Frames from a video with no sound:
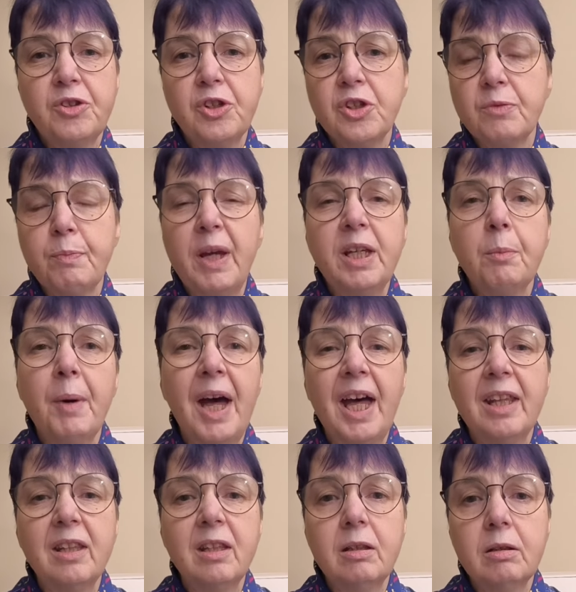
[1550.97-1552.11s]
just make a
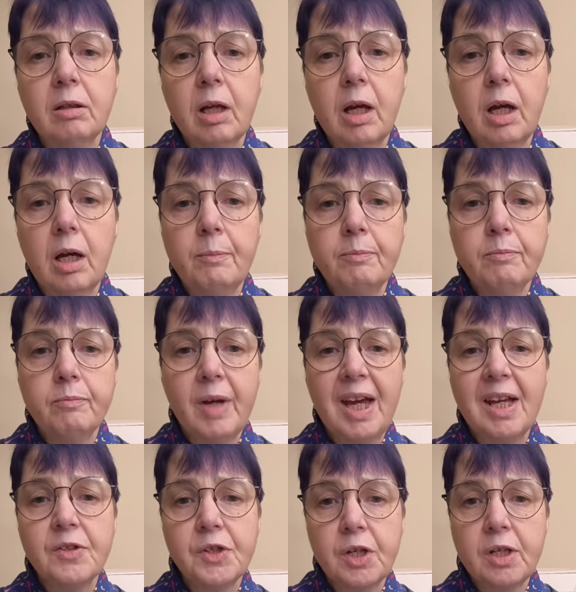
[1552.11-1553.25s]
pattern
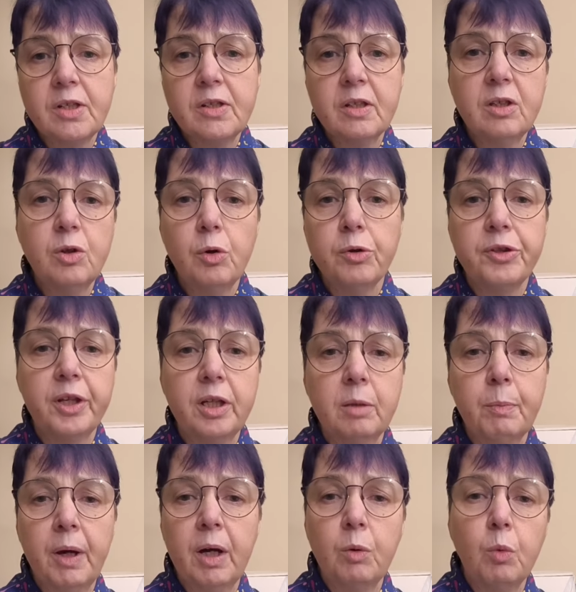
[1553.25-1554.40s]
as is and not think
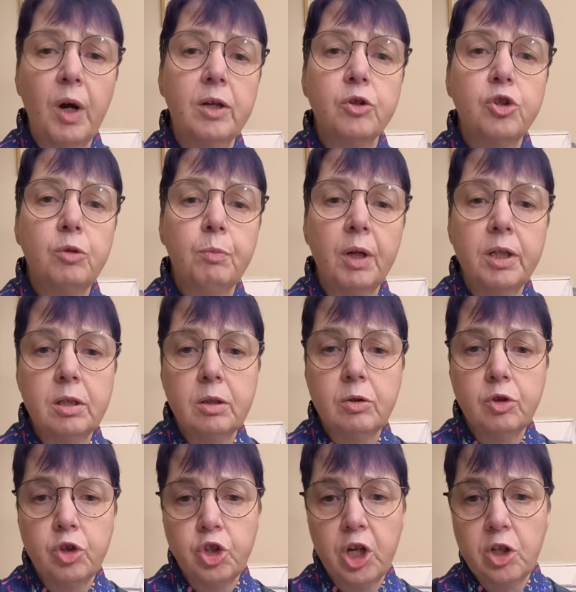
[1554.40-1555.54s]
about what else you might do
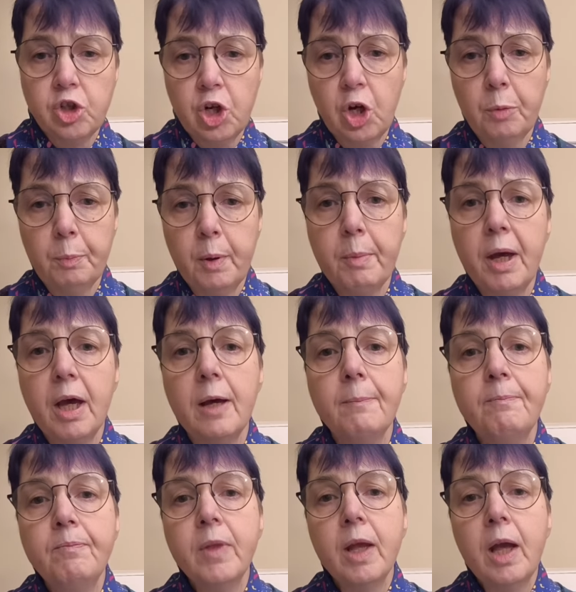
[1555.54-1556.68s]
to change it up a
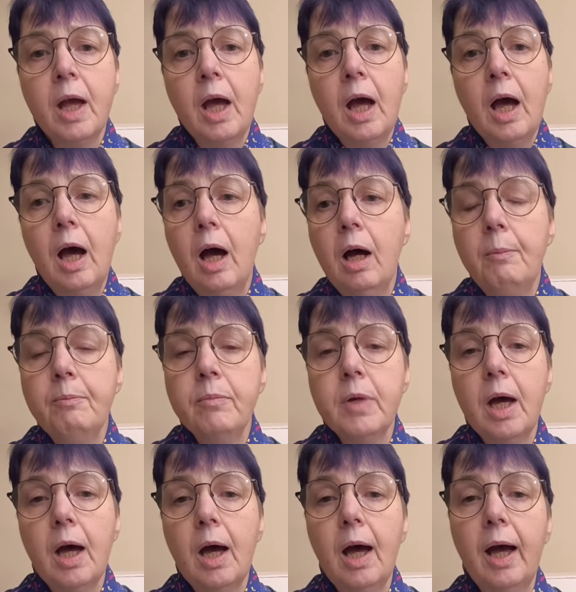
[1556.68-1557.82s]
bit.
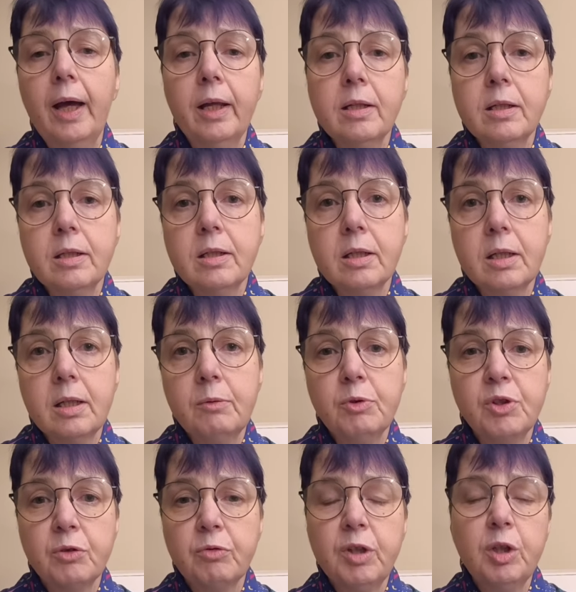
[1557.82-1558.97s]
And it
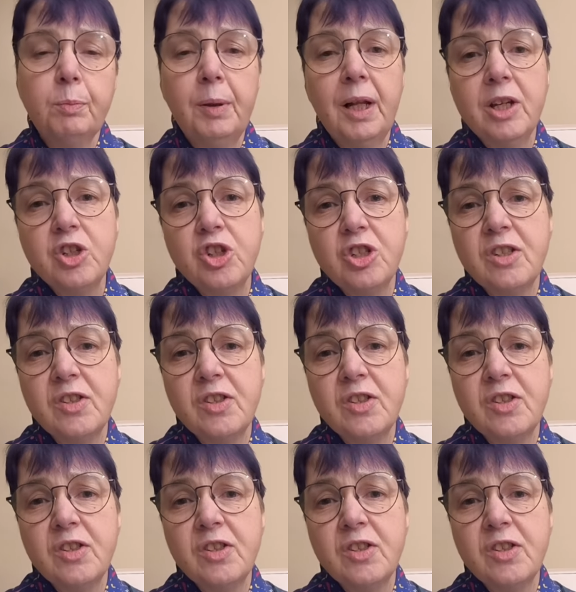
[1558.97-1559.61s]
was a real pleasure